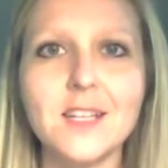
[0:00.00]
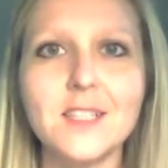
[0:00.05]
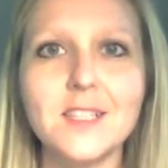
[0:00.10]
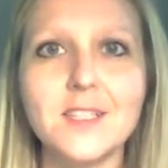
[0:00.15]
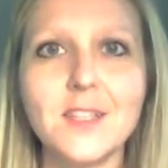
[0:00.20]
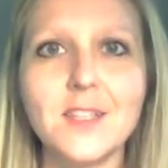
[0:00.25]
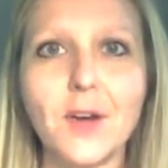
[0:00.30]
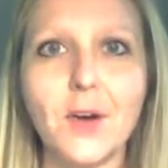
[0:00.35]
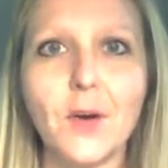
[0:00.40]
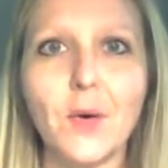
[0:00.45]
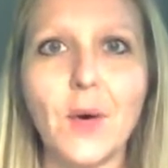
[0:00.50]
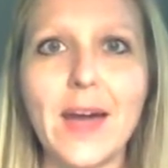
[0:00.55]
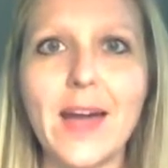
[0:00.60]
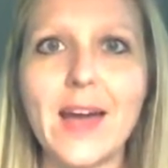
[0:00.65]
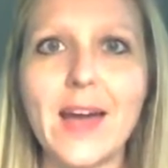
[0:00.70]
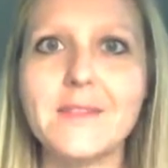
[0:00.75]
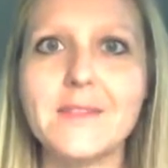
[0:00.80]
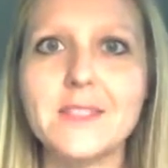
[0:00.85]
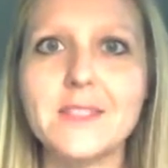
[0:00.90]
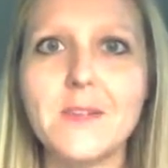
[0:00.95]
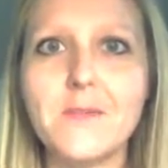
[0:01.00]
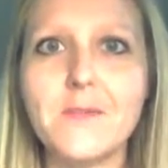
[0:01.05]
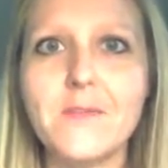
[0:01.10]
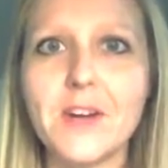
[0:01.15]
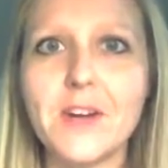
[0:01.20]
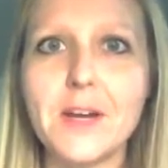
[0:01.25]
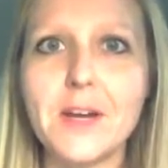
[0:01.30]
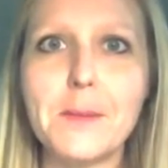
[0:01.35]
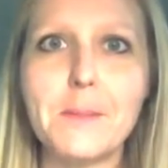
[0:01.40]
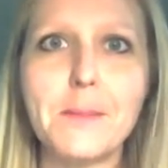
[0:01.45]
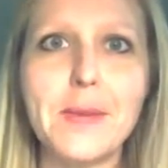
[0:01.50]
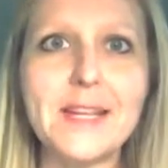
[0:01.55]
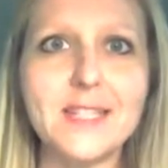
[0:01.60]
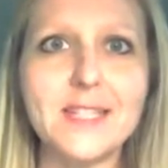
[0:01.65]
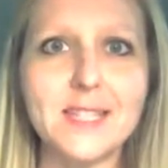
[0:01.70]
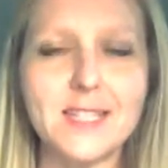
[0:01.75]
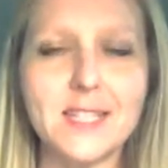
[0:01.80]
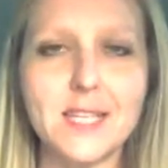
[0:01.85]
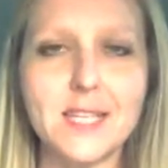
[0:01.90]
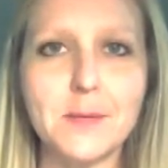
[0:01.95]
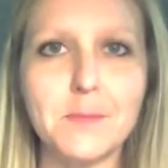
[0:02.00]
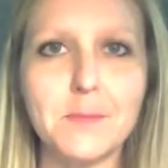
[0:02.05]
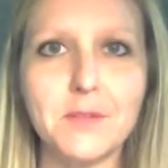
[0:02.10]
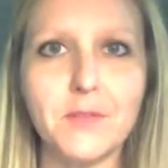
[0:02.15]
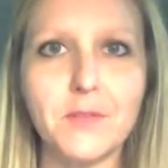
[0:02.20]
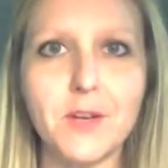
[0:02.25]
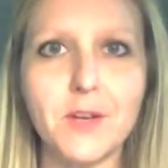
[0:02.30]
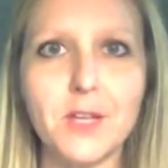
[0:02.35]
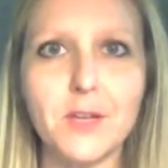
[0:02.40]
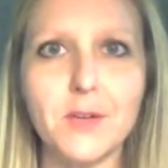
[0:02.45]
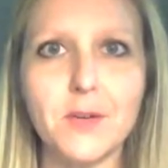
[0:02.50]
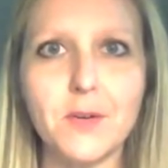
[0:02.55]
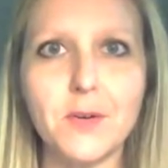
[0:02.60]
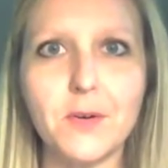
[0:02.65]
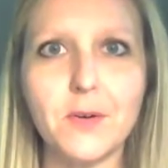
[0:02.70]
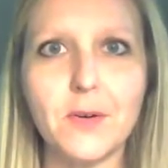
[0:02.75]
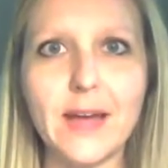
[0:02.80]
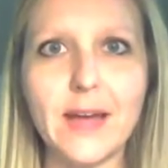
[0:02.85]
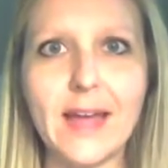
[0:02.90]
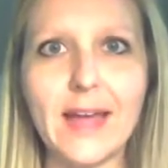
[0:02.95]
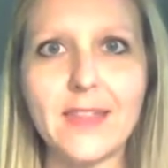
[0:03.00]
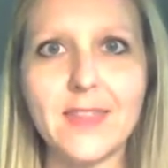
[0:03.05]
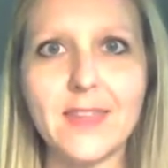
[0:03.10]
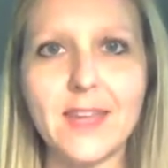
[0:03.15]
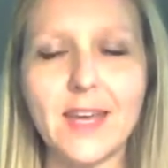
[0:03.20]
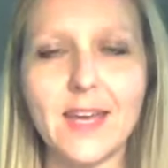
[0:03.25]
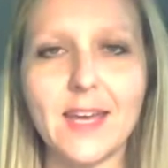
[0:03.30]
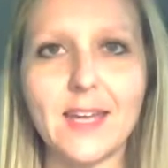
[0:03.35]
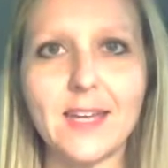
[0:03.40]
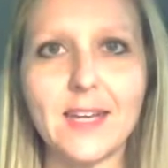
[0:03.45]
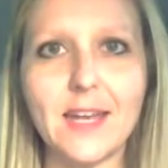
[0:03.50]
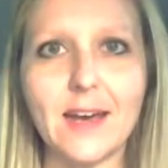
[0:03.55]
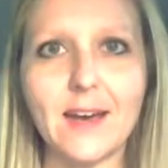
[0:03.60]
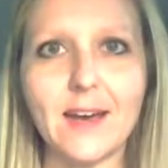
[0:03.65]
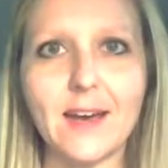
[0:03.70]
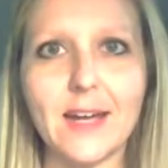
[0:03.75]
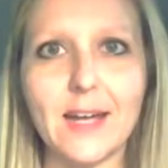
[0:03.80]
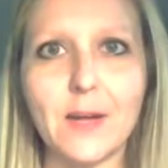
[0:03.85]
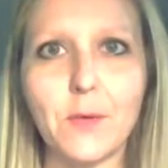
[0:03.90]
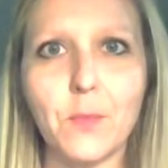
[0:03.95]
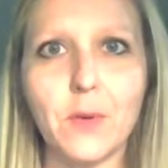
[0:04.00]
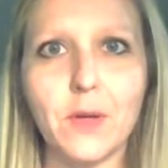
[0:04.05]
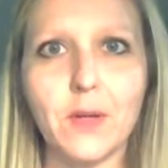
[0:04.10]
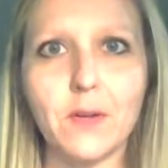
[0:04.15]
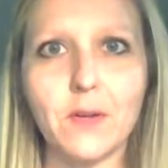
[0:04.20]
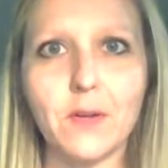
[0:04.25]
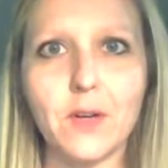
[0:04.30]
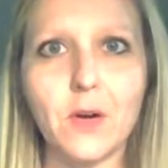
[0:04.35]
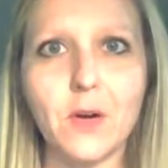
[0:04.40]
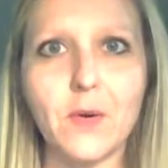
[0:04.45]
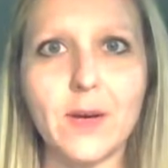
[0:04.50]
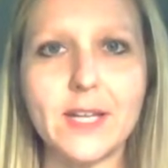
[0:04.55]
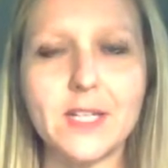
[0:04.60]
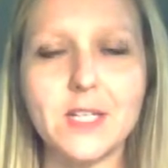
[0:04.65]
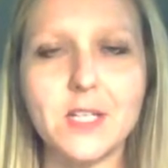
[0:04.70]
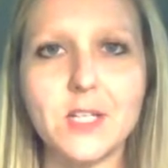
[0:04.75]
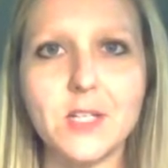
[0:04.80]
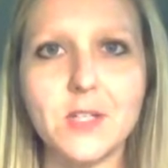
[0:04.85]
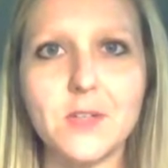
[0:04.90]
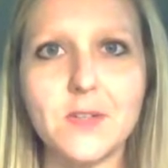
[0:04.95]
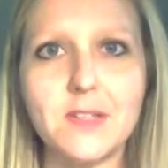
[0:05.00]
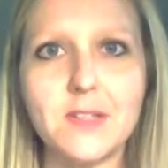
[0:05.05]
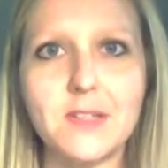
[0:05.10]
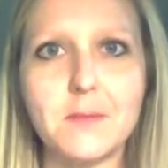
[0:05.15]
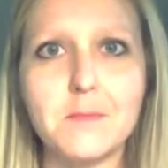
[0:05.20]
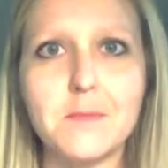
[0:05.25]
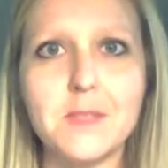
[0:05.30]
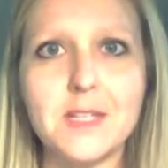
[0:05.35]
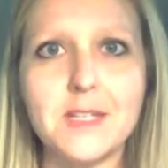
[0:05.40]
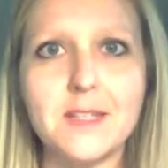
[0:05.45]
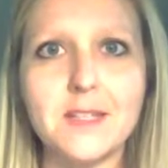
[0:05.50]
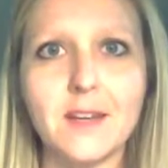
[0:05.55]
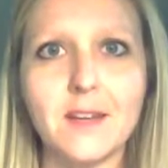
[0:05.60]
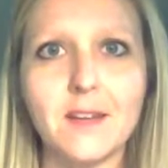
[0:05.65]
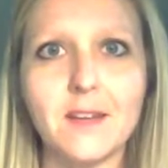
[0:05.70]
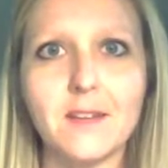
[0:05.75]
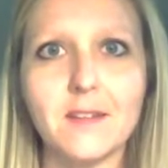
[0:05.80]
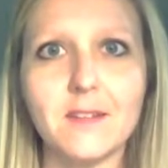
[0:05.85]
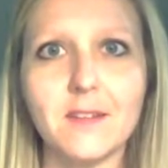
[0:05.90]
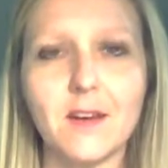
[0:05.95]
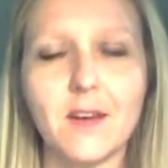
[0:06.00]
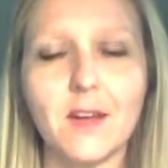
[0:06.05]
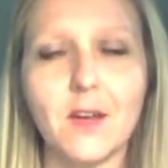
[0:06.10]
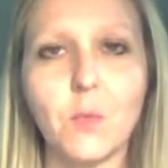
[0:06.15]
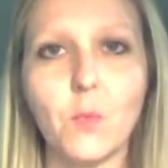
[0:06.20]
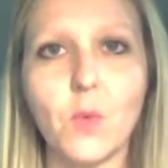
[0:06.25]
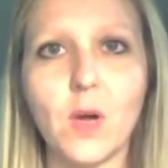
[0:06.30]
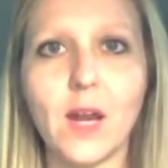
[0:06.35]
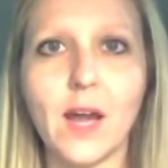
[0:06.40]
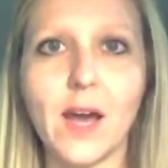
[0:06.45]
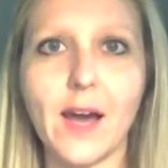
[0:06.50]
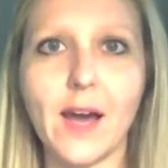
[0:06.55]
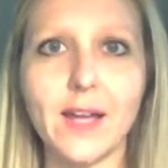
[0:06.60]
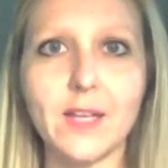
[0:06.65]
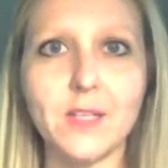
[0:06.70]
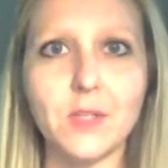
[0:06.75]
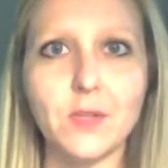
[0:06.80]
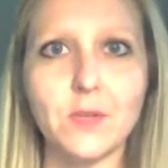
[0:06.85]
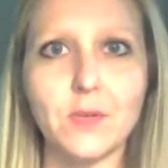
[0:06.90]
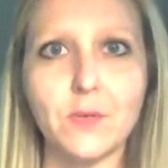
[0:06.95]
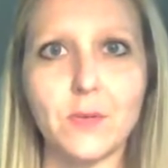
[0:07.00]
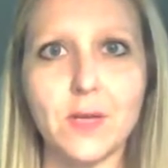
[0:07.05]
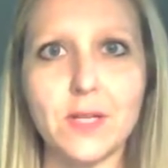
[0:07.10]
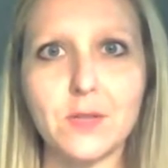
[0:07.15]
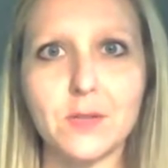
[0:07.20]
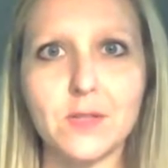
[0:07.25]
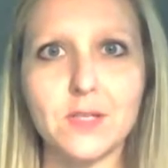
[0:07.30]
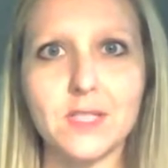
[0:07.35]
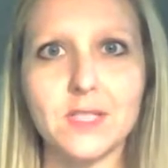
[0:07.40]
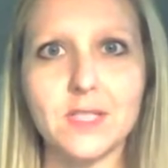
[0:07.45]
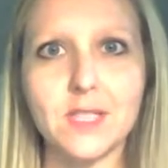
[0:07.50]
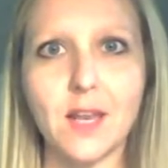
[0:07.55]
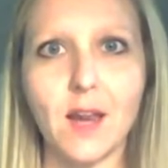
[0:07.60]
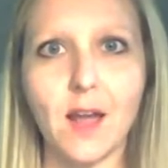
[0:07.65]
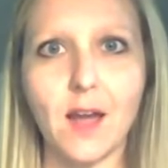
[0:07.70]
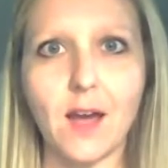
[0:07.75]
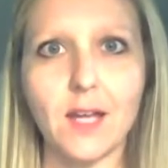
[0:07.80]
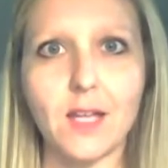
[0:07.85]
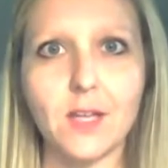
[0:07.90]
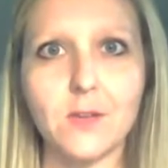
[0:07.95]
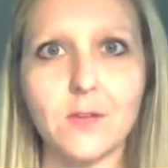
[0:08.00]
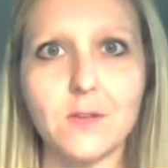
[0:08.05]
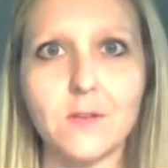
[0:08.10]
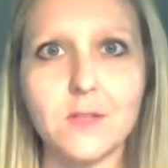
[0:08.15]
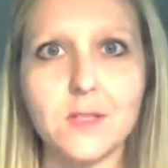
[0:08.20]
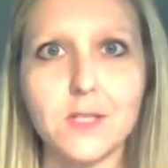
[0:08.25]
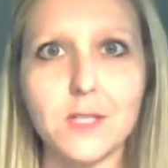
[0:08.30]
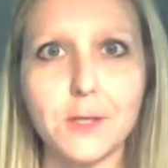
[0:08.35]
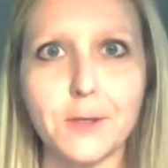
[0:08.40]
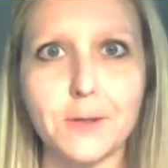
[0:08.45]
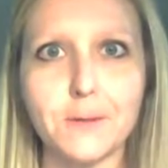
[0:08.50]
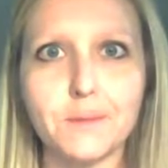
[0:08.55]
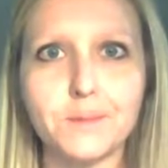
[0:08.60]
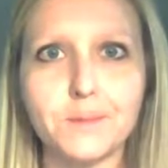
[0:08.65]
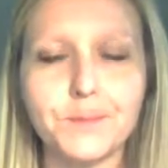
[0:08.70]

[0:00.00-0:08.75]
So I have some very basic tips for you, and then I will go into some details on what I do and resources that I use too.